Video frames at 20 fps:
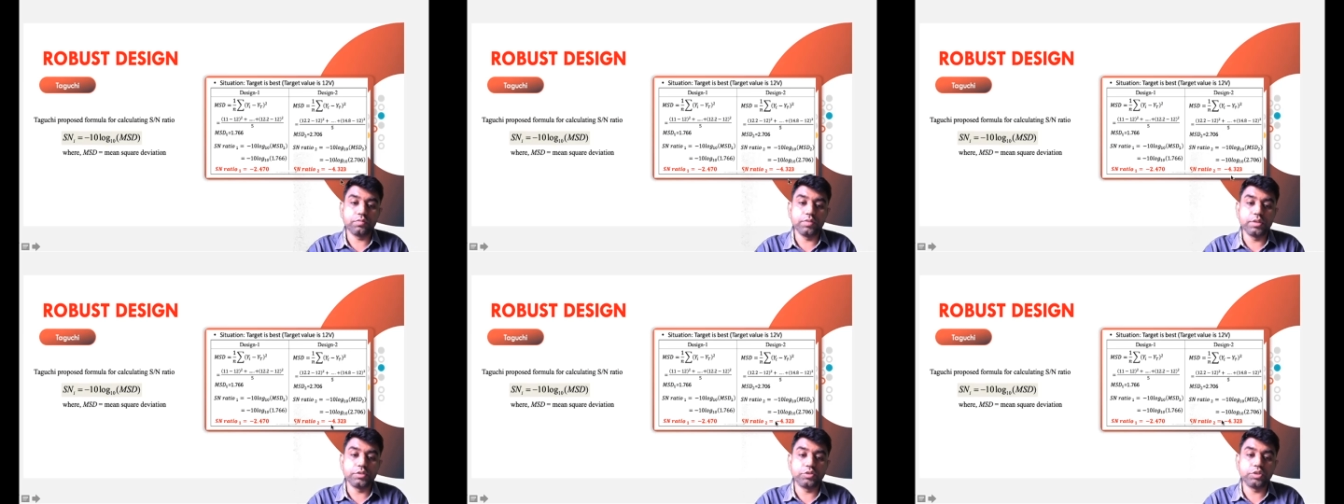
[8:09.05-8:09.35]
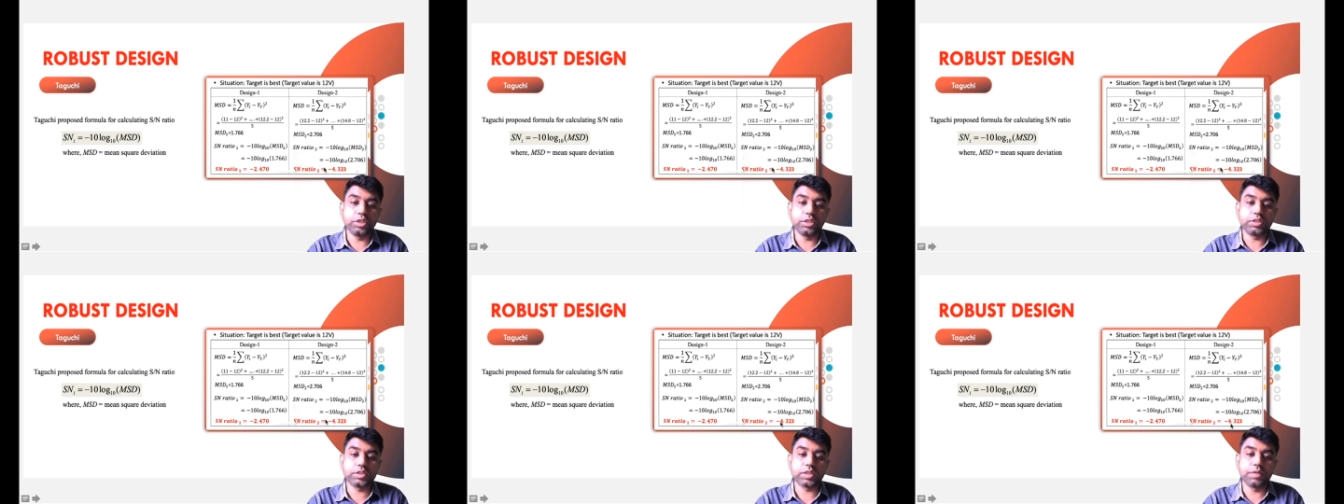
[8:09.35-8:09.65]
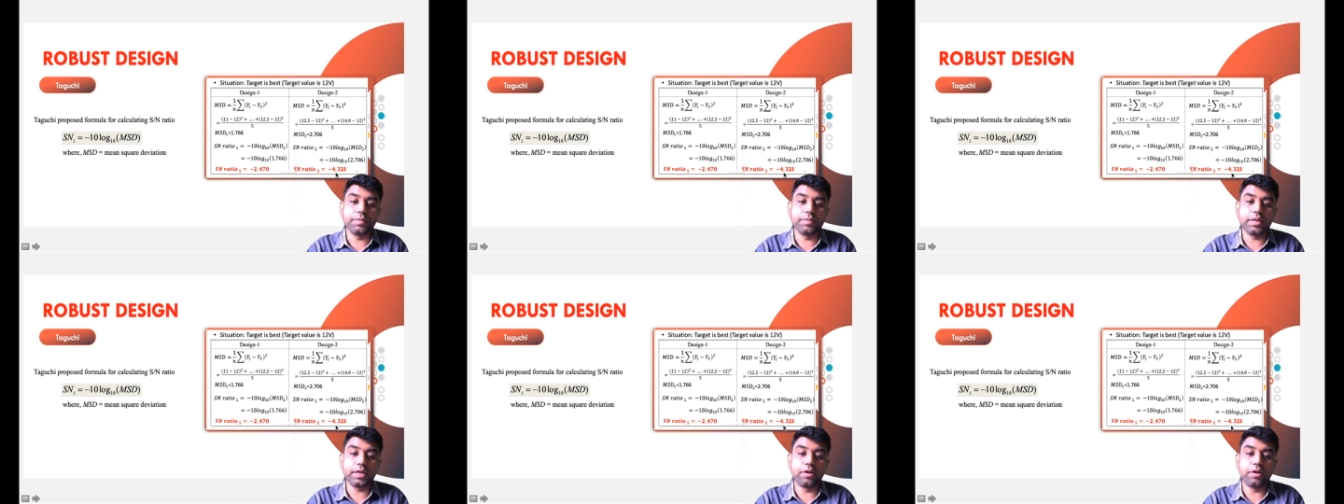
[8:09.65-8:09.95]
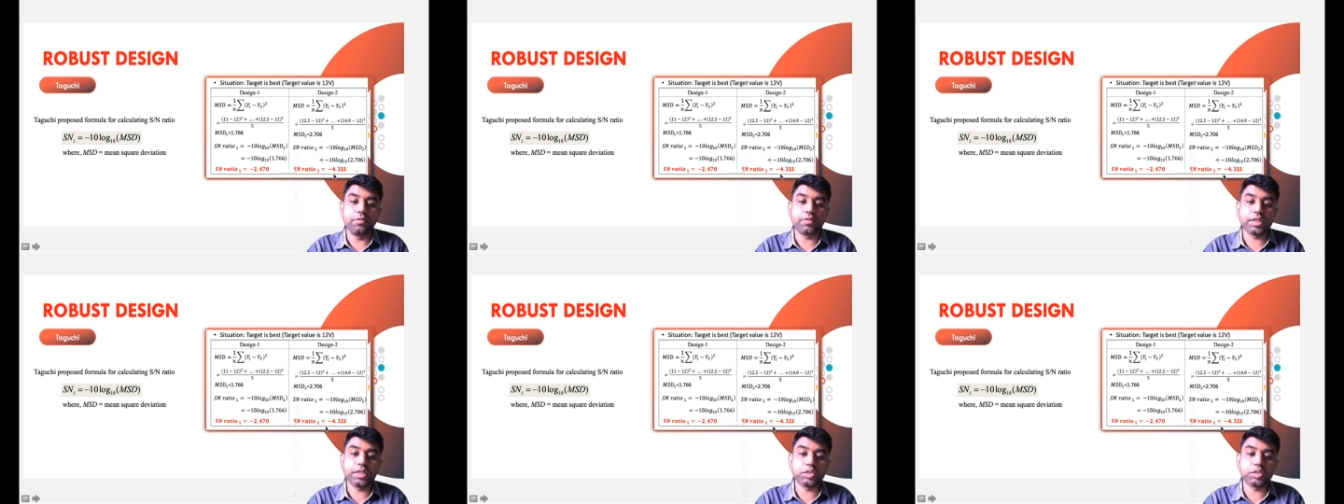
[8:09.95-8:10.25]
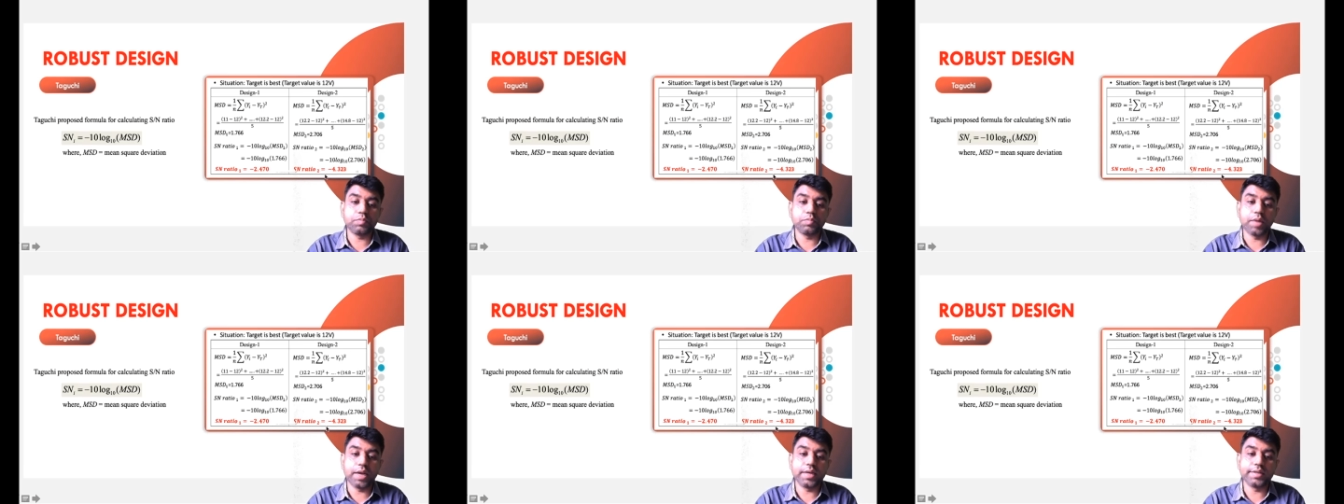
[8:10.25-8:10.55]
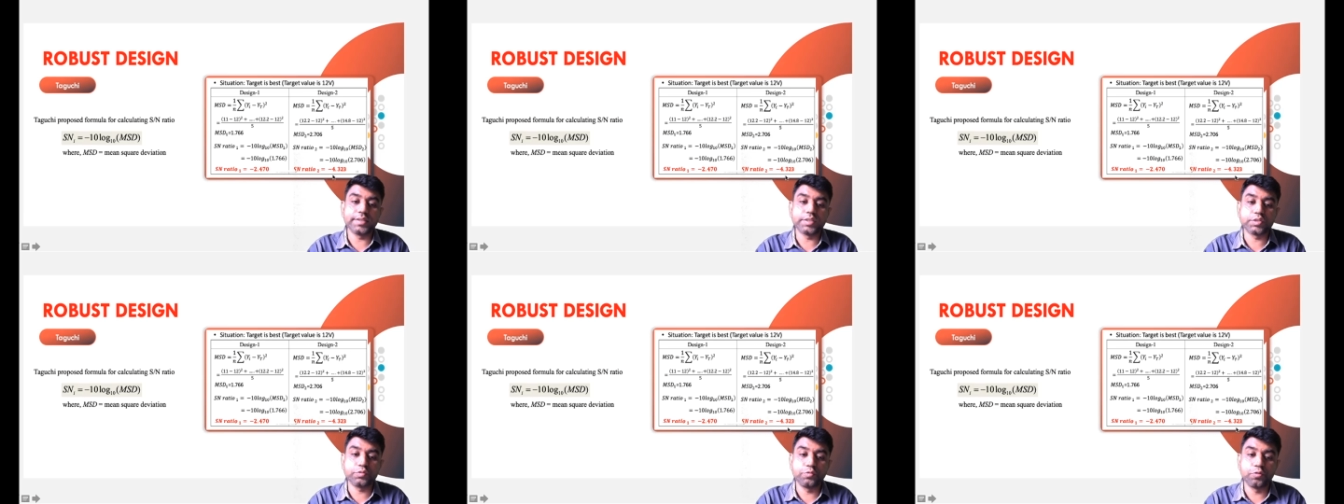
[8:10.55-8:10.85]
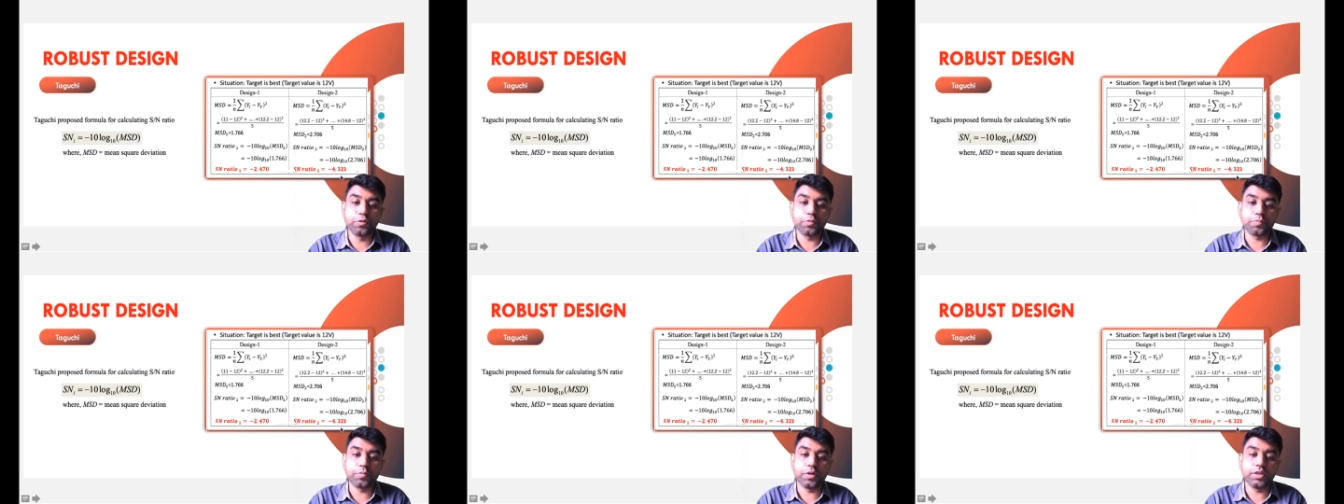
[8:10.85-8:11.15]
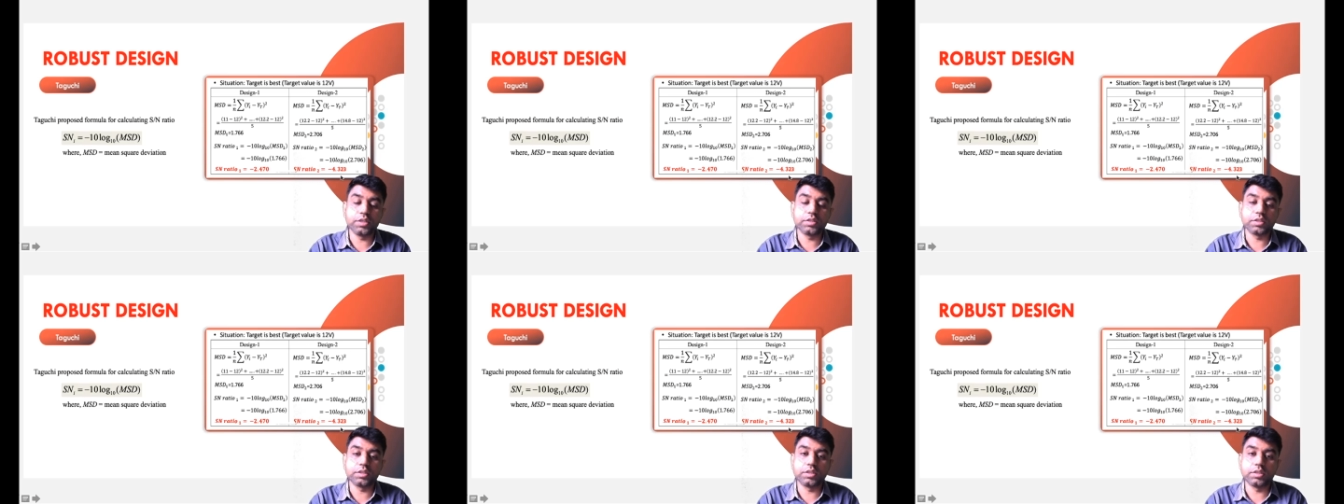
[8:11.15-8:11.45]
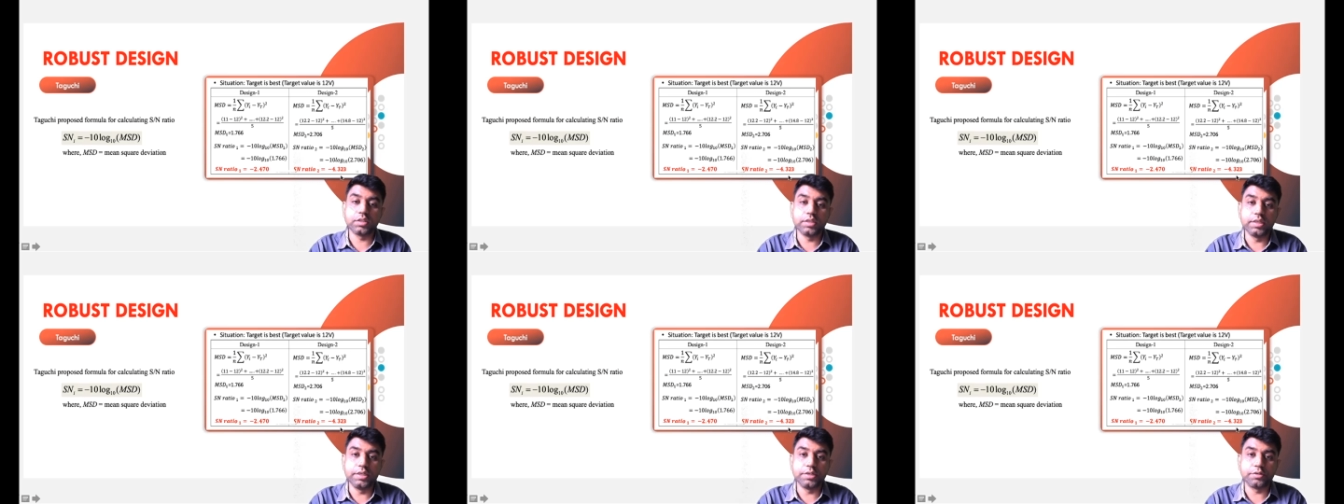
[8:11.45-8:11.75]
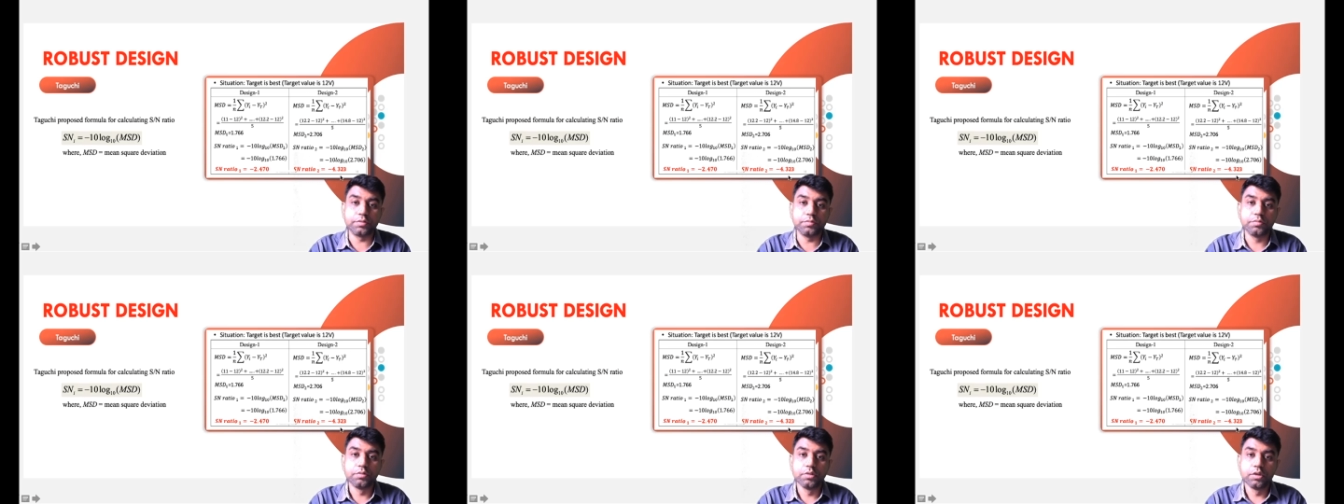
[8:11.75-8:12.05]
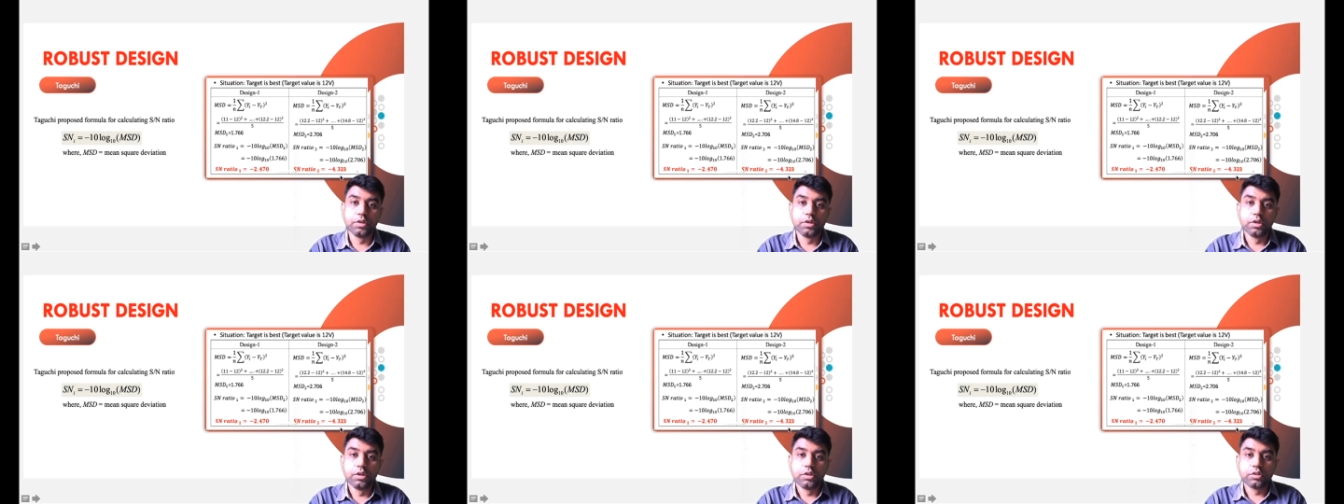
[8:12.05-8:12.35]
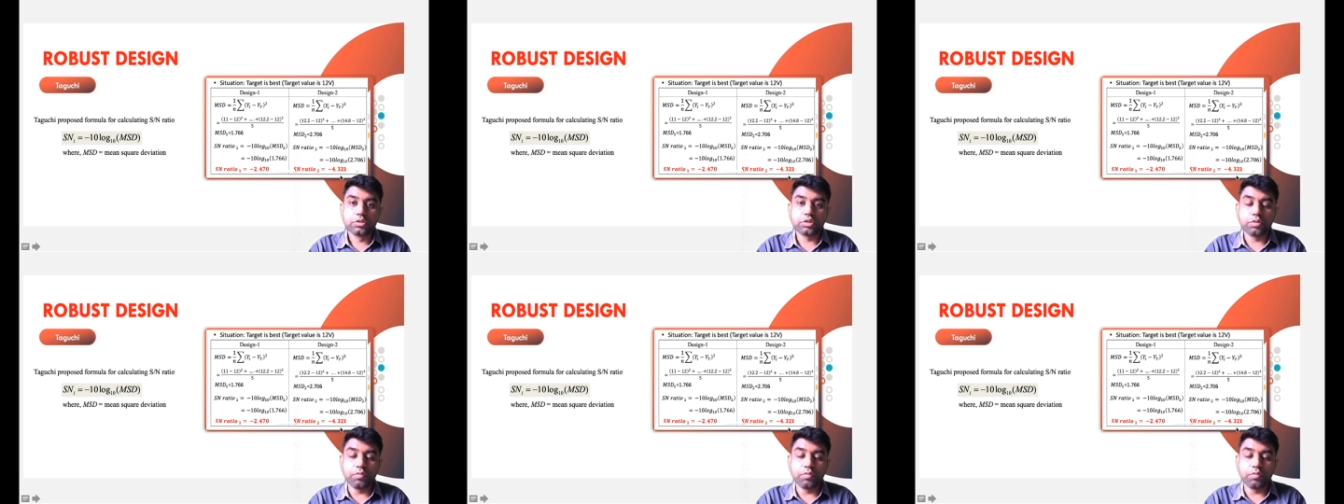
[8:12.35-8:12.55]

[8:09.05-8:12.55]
which is coming out as -4.32.